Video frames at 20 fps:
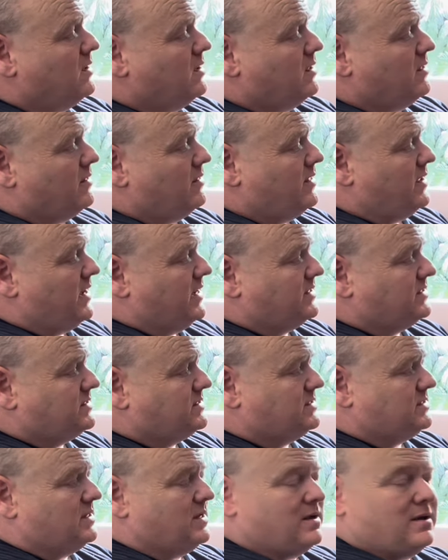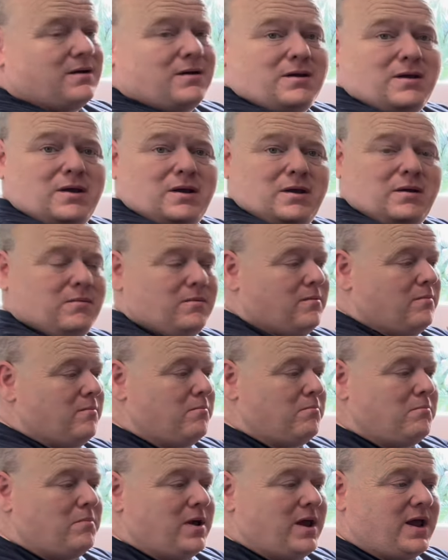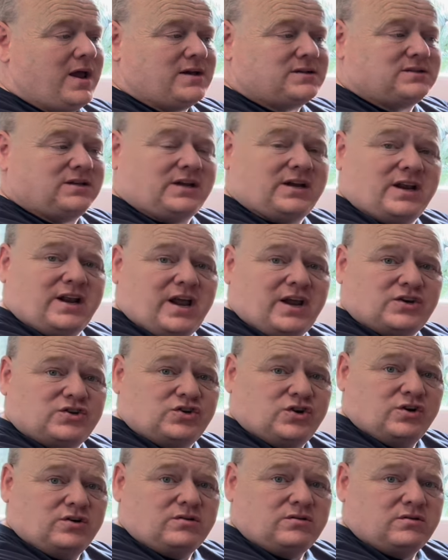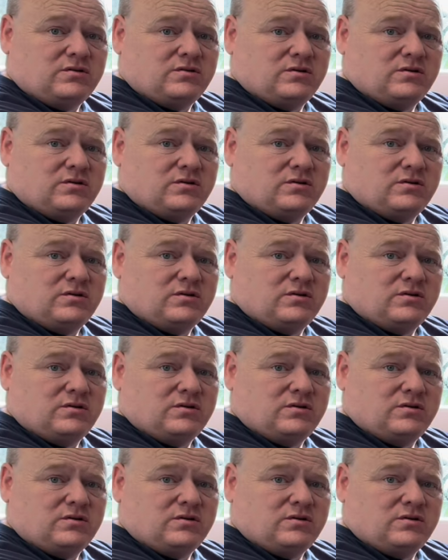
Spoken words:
this makes a connection